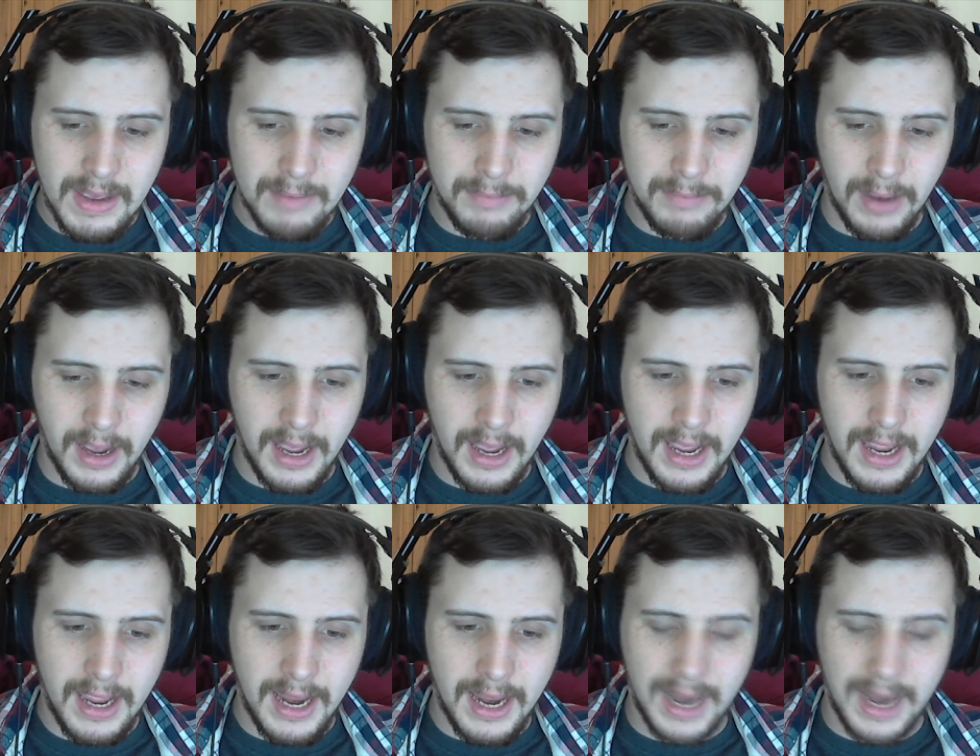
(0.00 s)
But
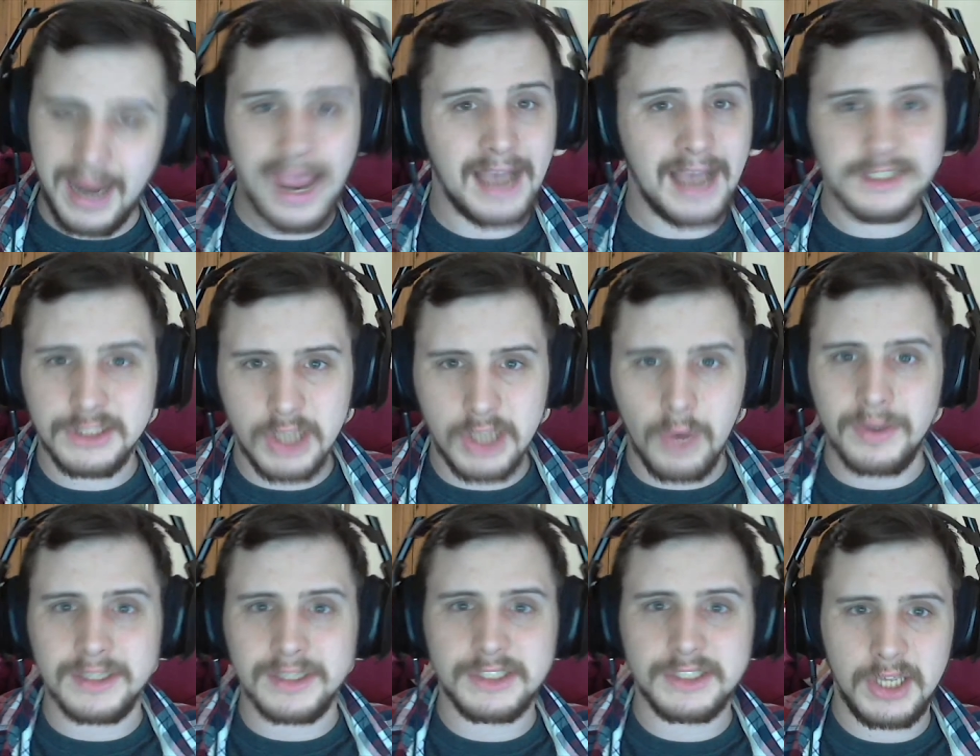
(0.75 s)
he has no
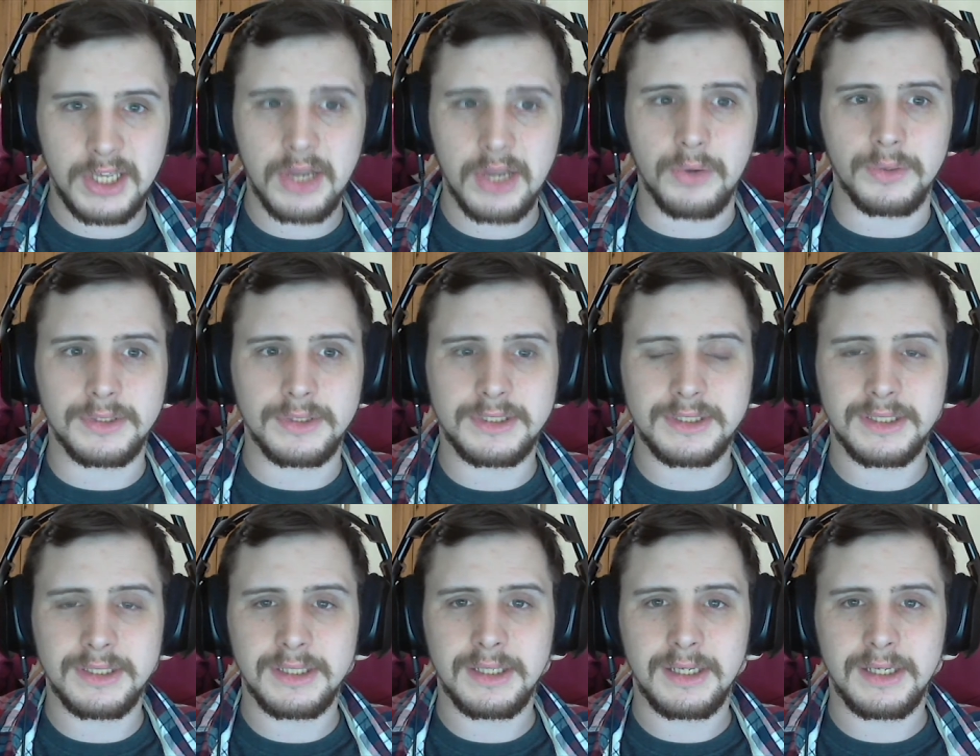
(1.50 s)
excuse.